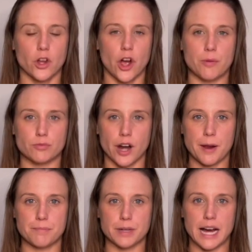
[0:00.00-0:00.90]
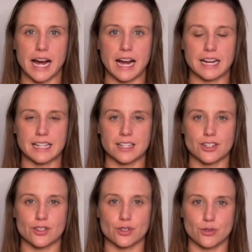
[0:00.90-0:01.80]
Come right back
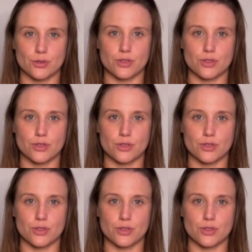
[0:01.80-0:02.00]
to